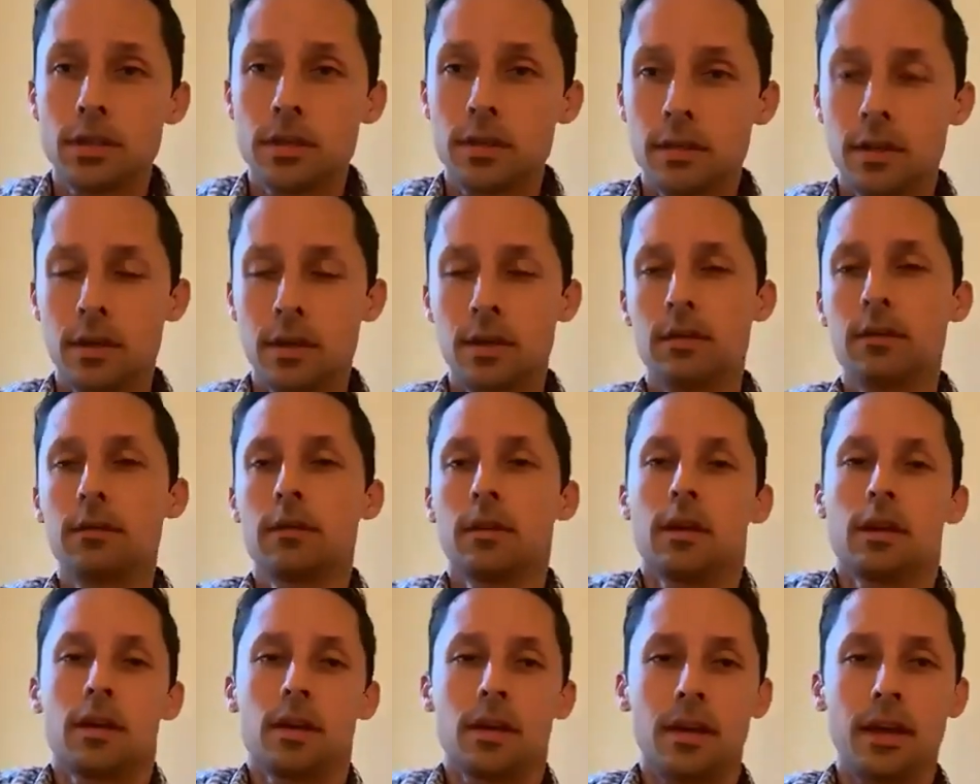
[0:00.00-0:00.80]
and
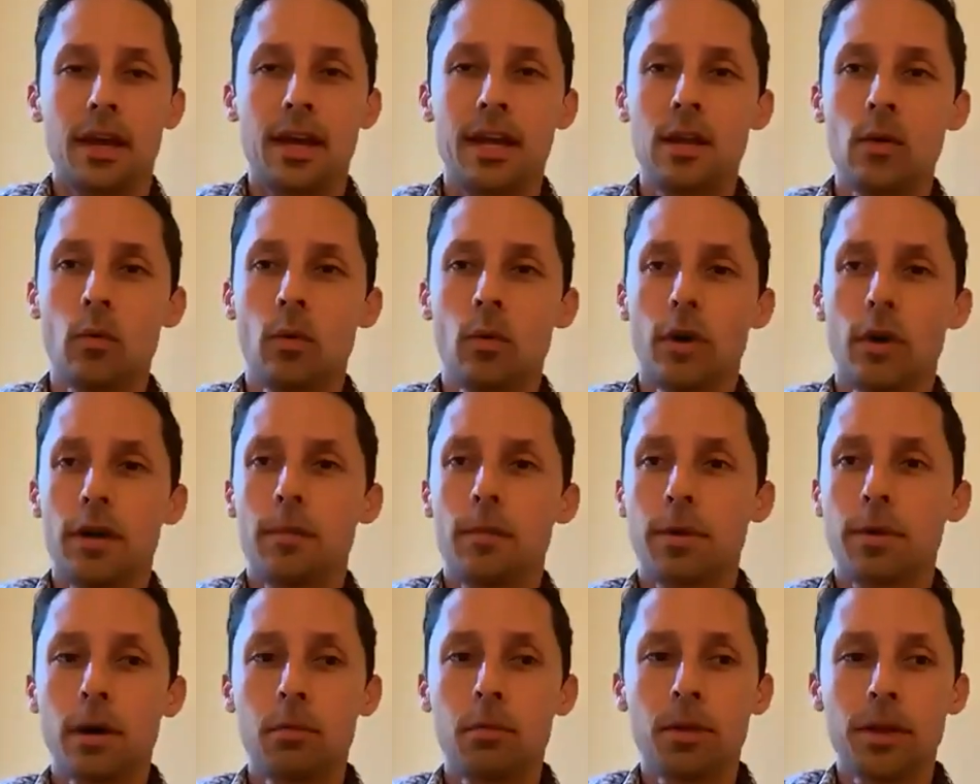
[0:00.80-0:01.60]
anyone in
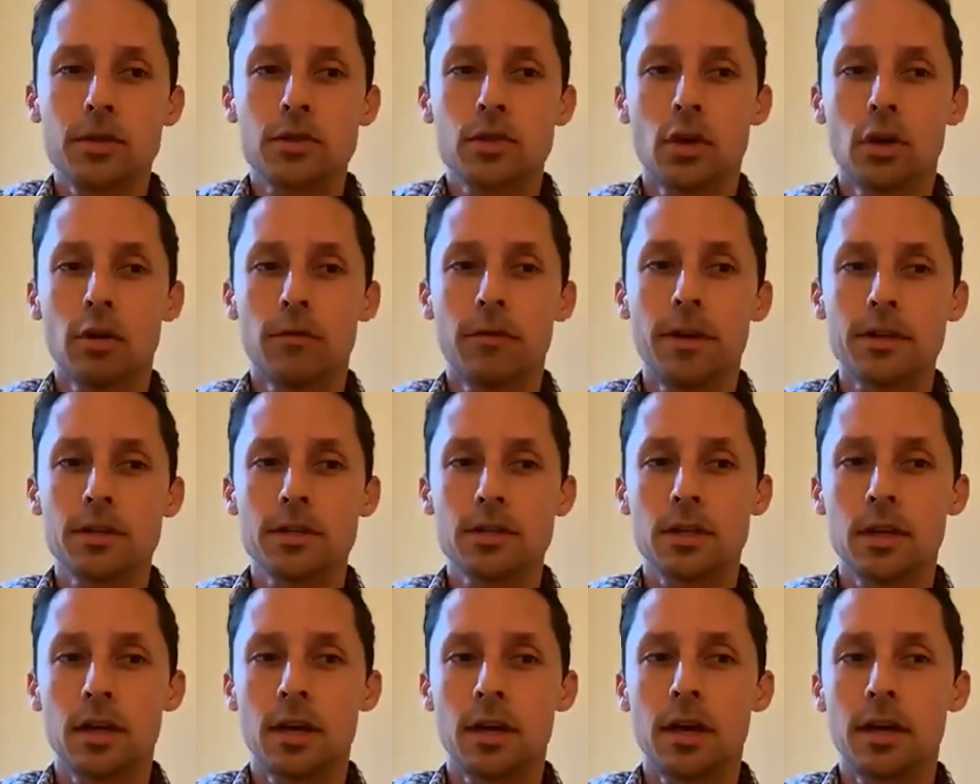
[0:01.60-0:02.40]
public
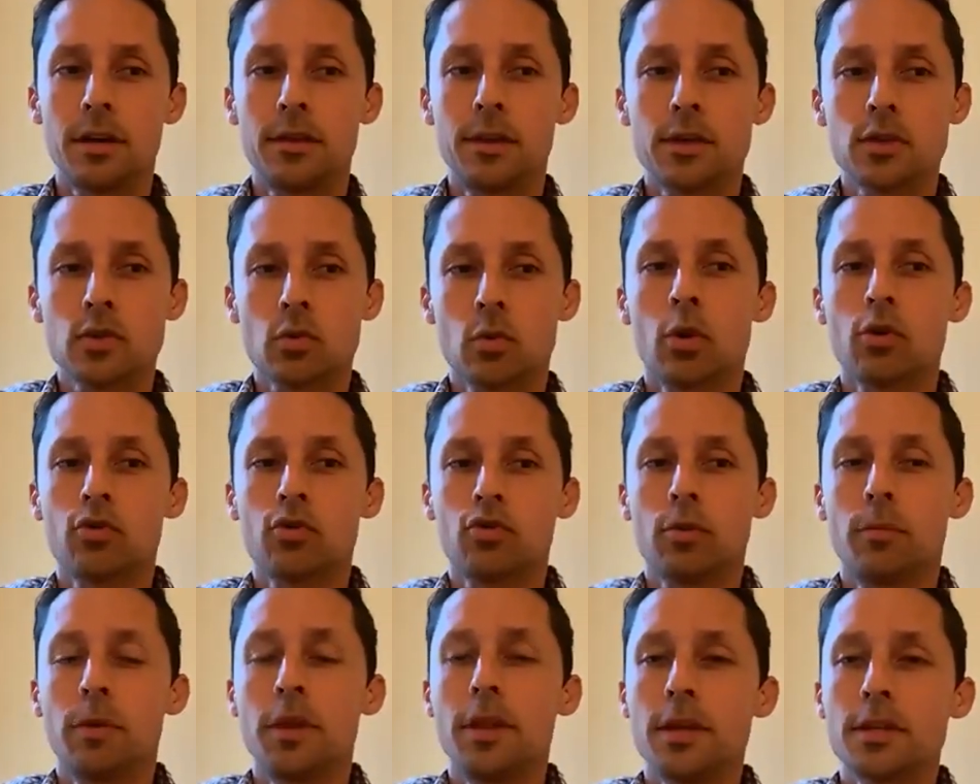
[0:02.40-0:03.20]
service in this role
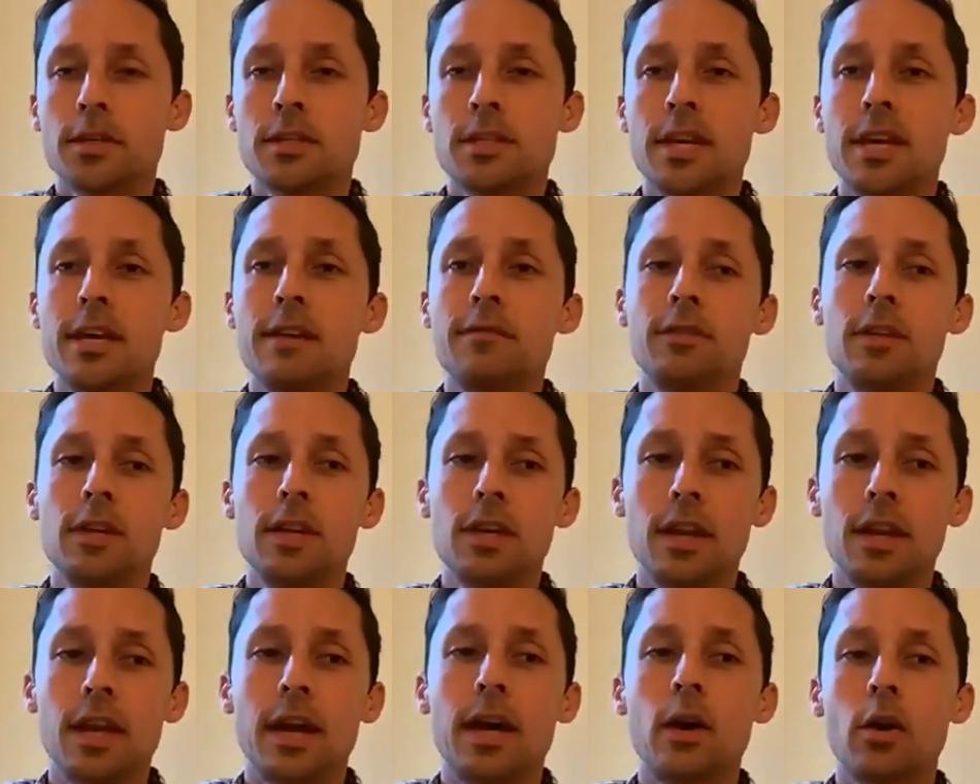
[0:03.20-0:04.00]
should be the safety
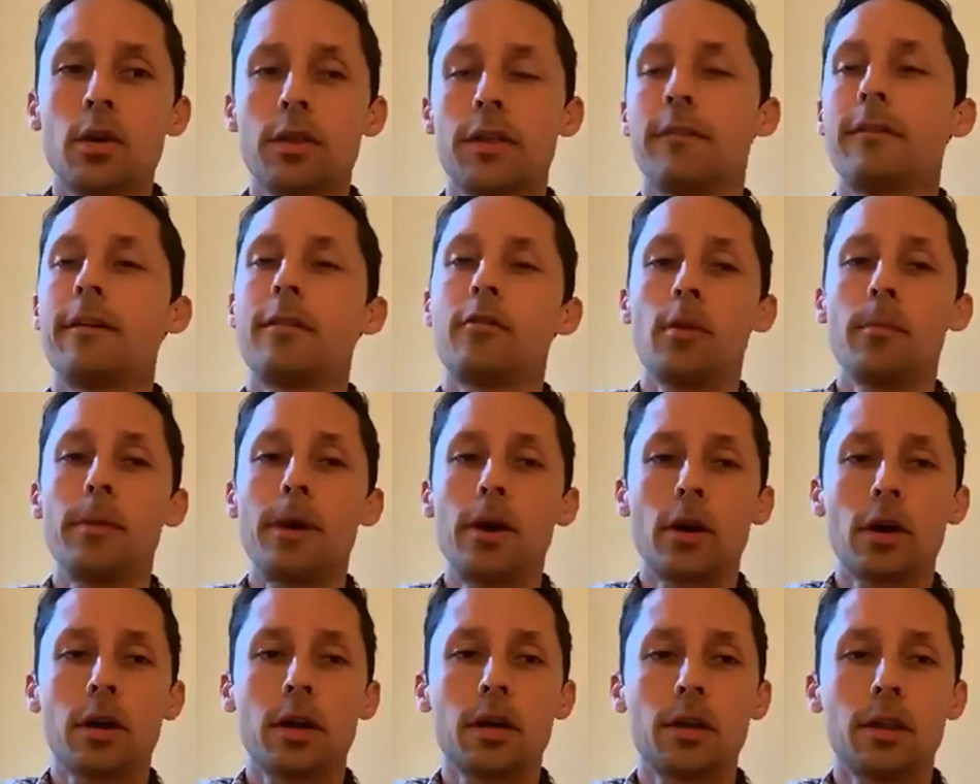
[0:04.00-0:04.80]
and health of every
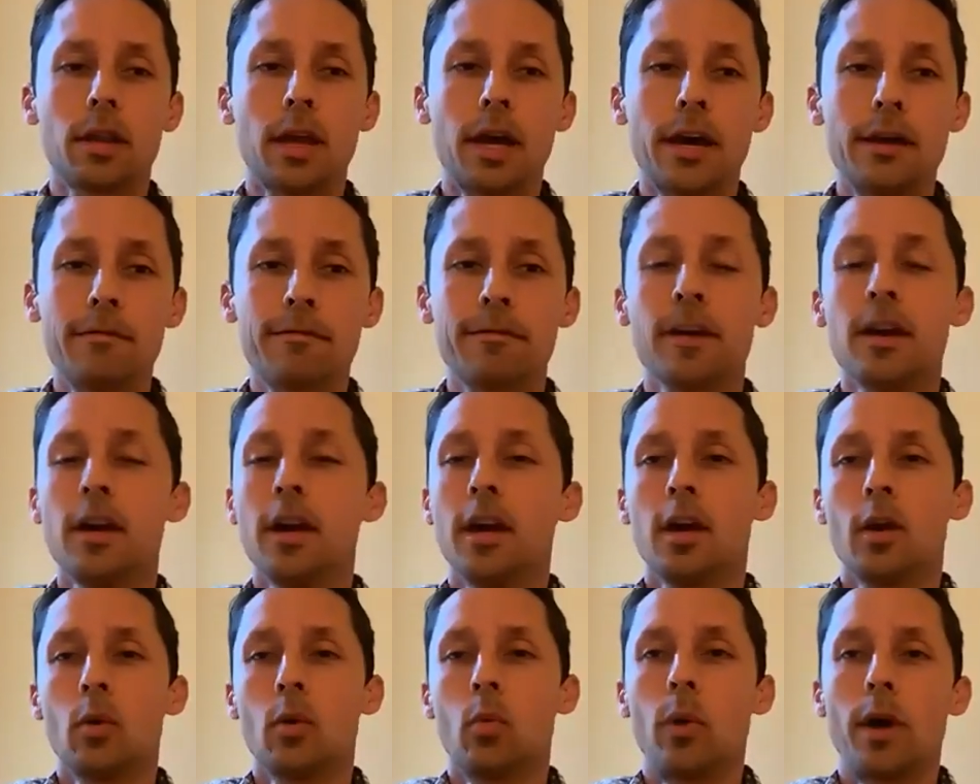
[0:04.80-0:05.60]
American life,
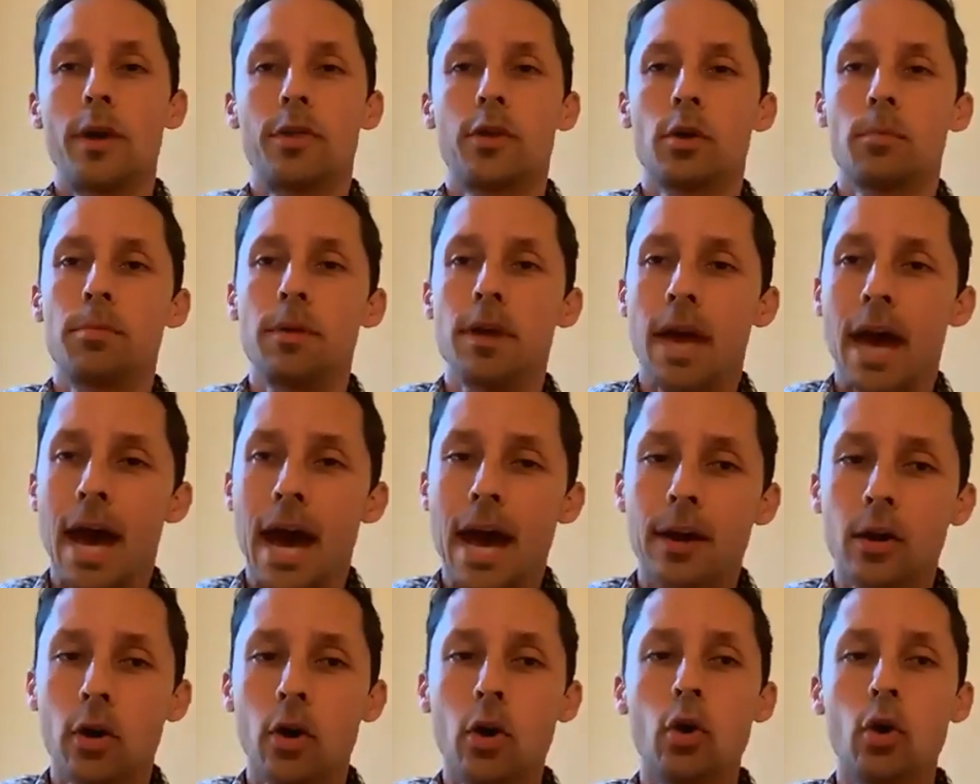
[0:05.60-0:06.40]
whether it be
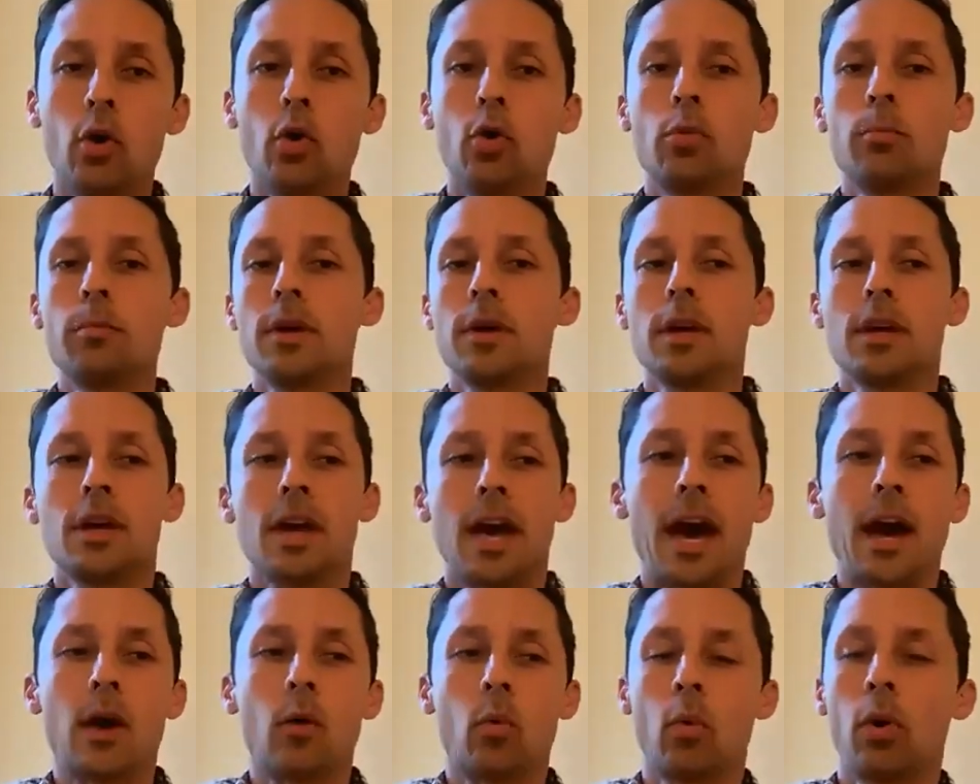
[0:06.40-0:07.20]
at home,
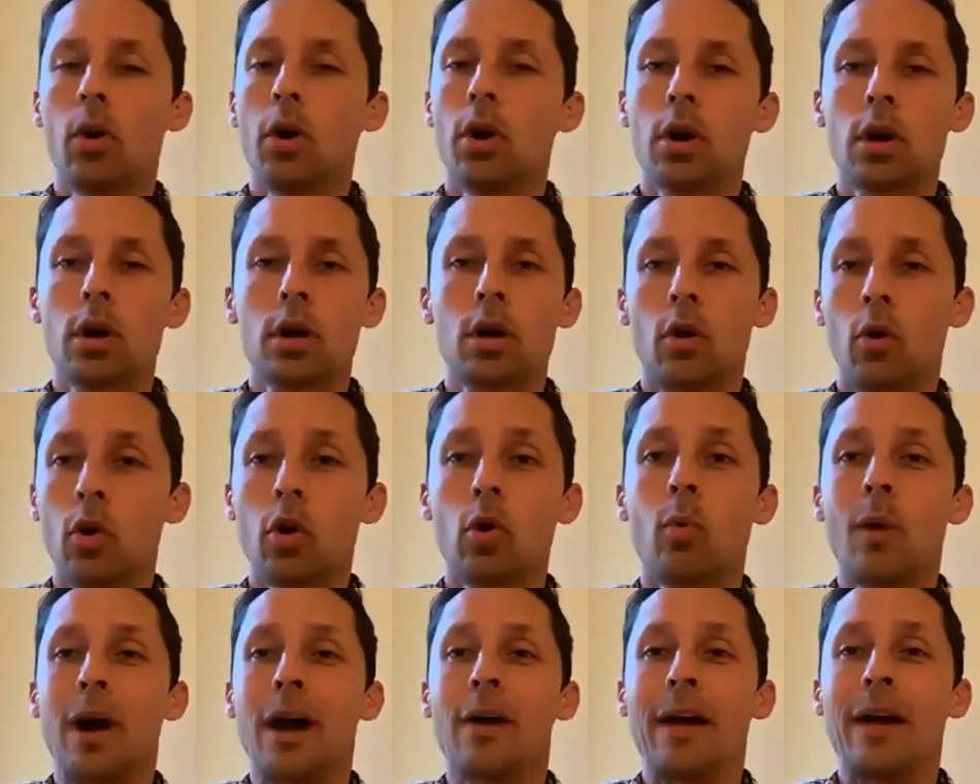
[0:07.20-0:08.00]
at work,
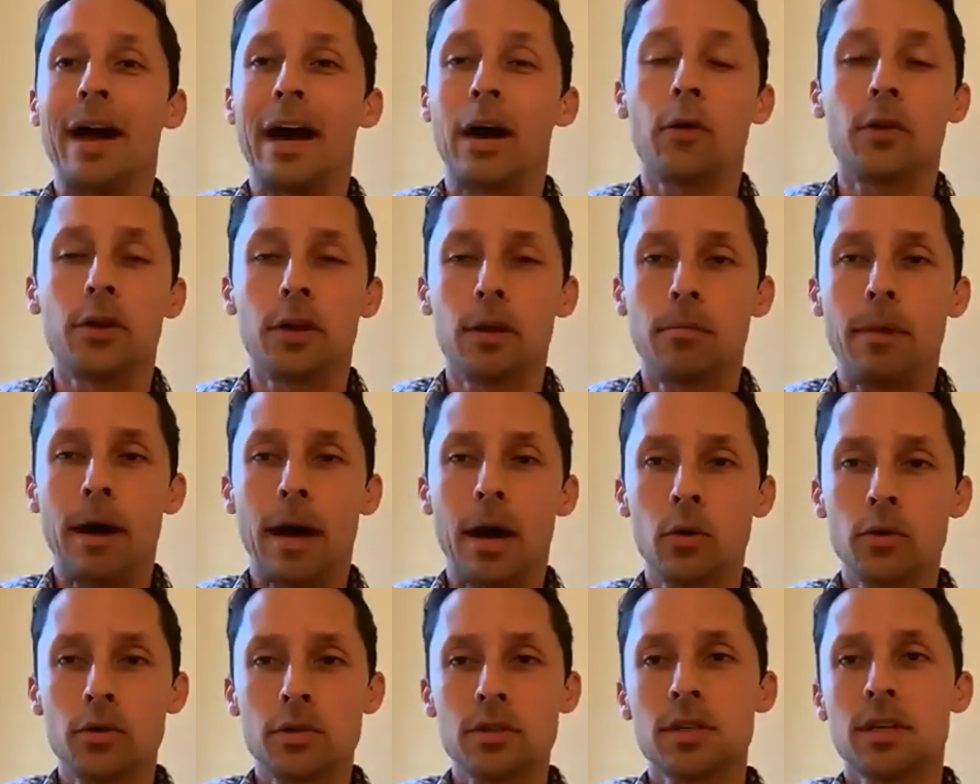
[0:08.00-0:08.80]
or while out and
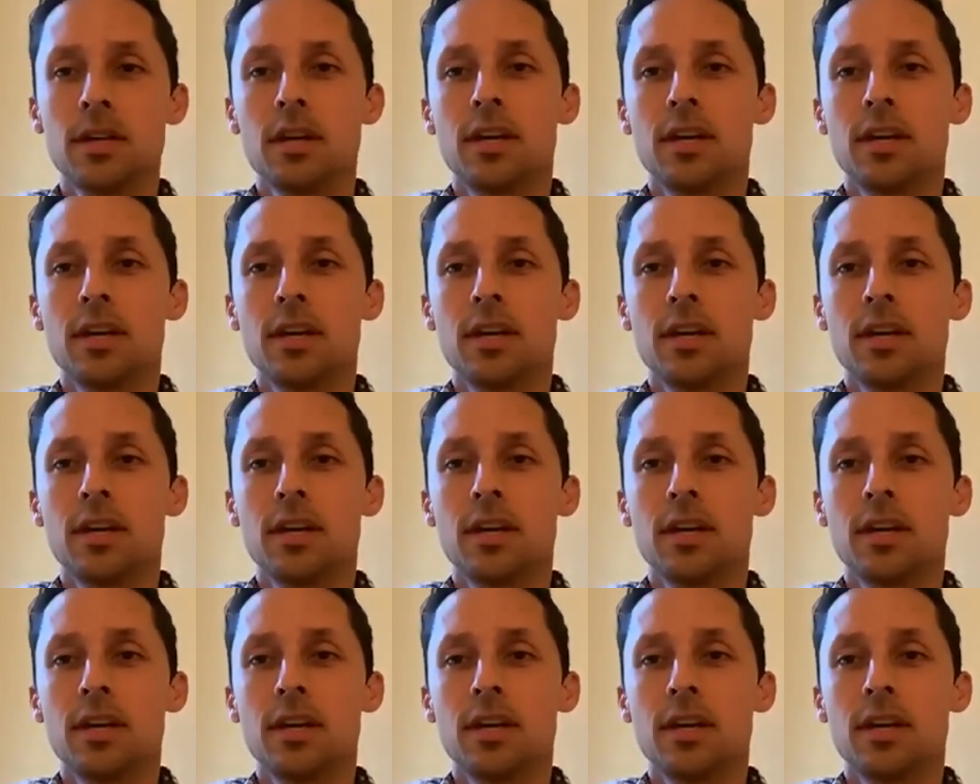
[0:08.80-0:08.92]
about.